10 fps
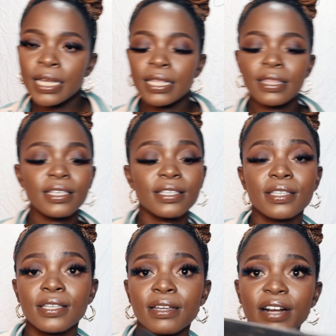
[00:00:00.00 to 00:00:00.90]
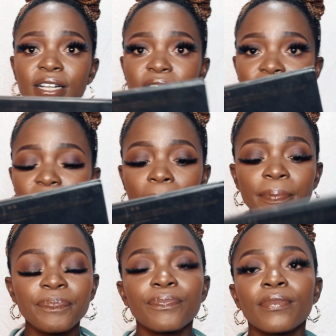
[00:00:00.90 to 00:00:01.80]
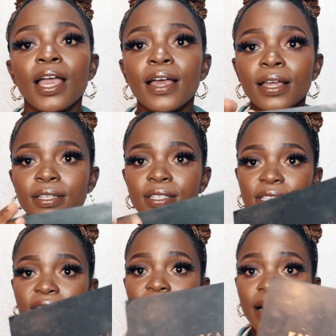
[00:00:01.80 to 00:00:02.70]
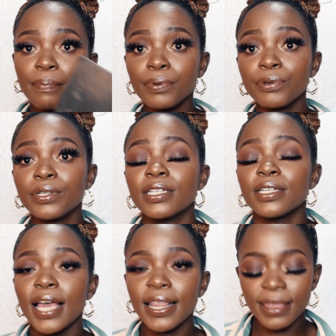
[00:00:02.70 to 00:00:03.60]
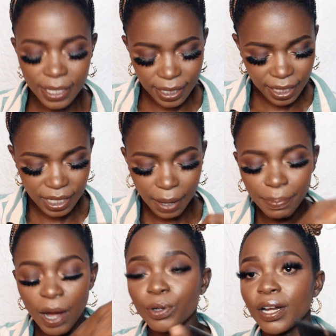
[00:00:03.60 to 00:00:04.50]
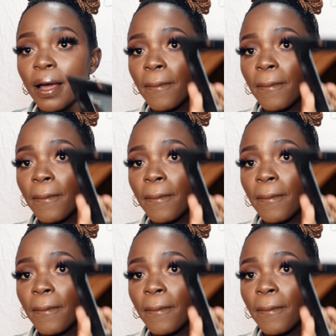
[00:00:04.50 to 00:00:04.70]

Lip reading: This right here, this is Cara Beauty, and this is a powder